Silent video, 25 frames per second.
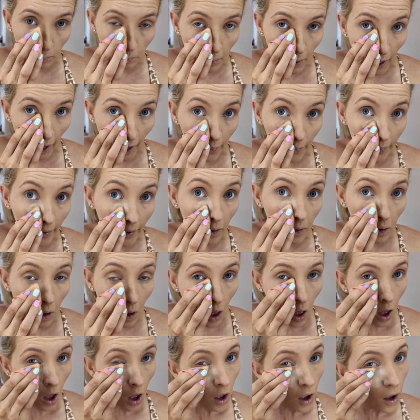powder.
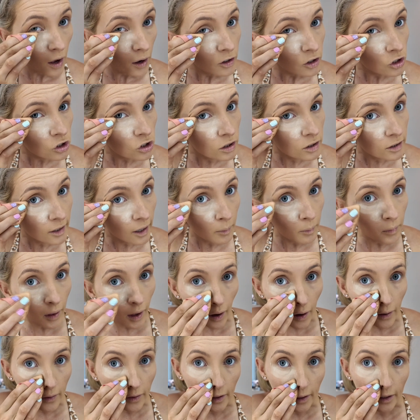Just dab
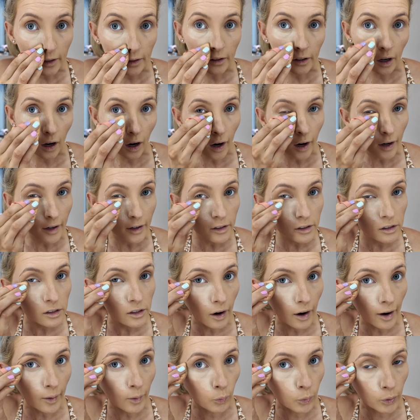that underneath the eyes.
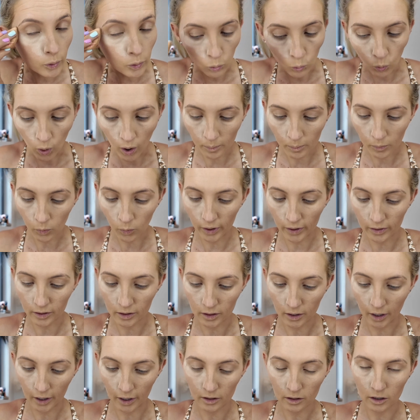Now I will wipe away
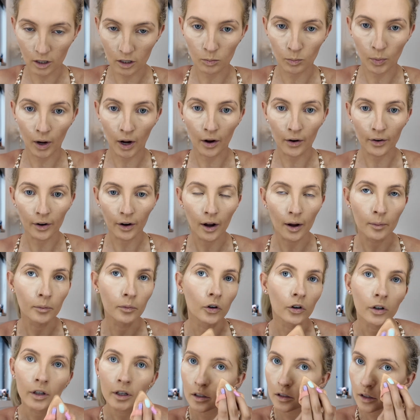this excess powder. I'm
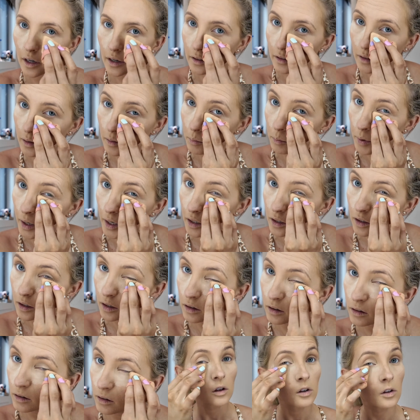not exactly
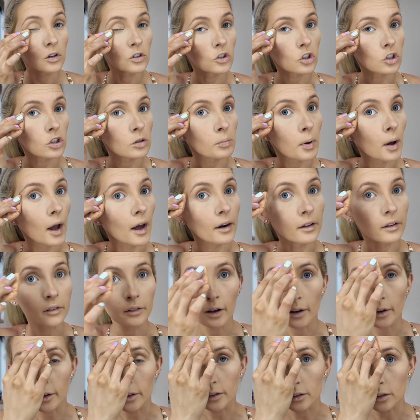baking, just patting
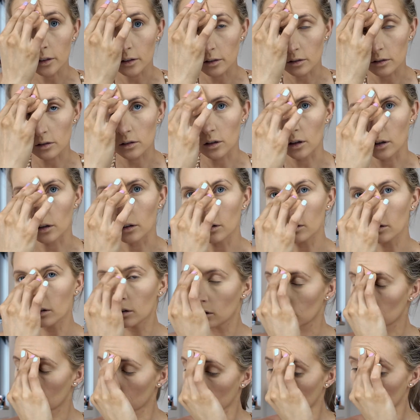that into the skin,
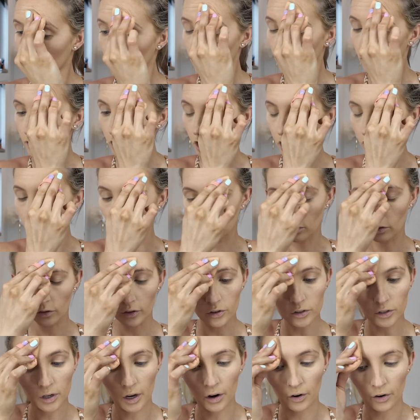just on
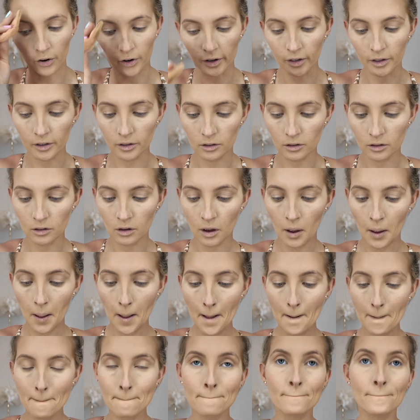those areas
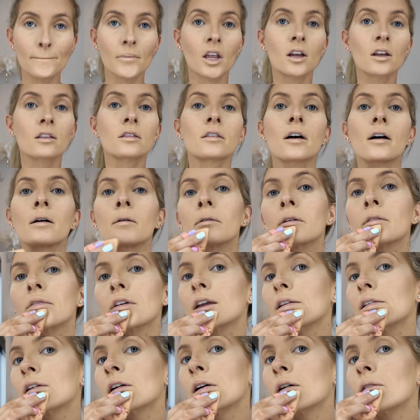that would
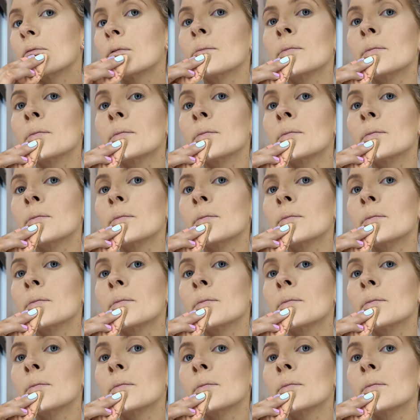be